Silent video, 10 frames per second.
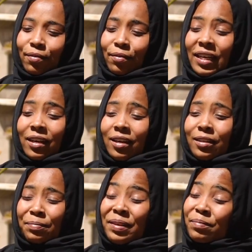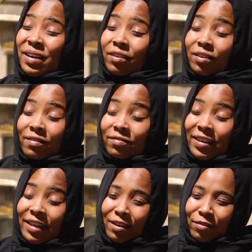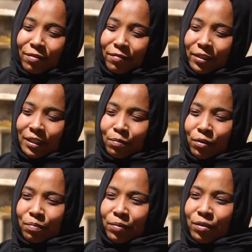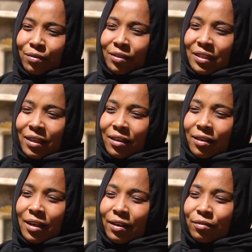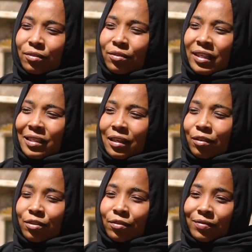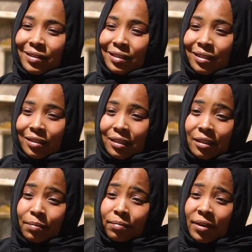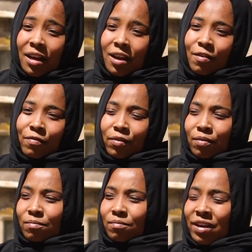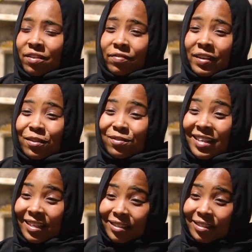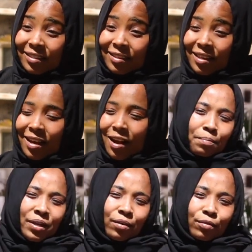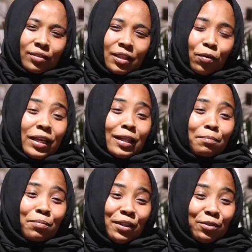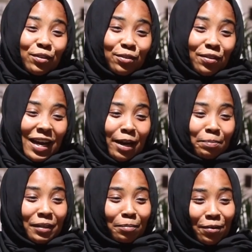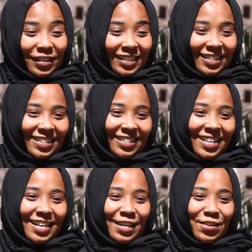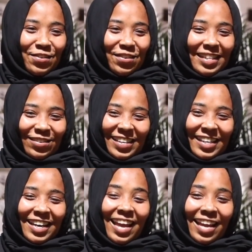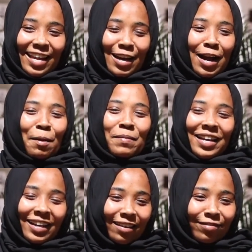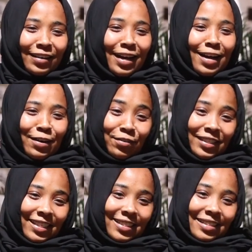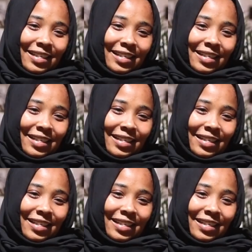Okay, it made me very uncomfortable, because I used to get a lot of criticism from my fellow girls, because, okay, the boys were so hyped about it. You know, they were like, hey, I'm a Eva and all that